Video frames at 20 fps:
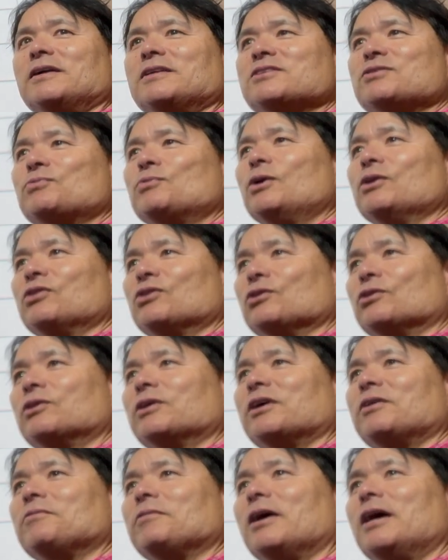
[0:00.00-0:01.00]
It's
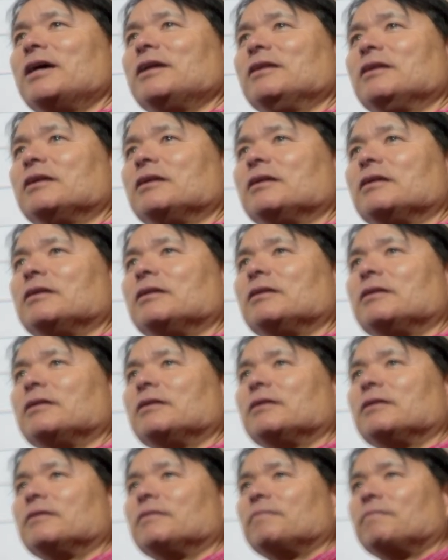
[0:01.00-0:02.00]
130, right?
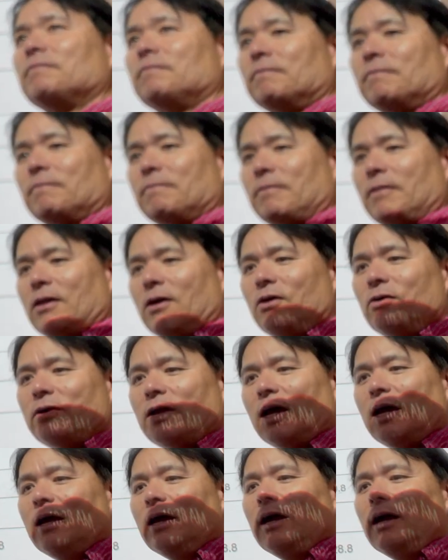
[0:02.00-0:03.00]

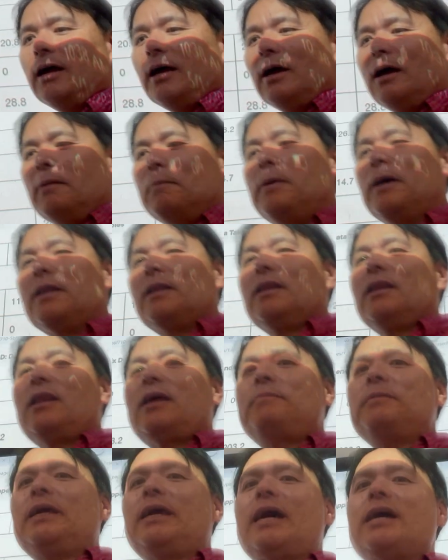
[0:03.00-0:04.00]
Okay, but let
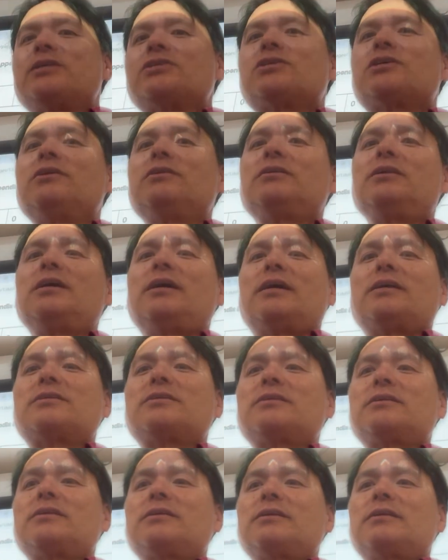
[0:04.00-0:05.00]
me ask you this.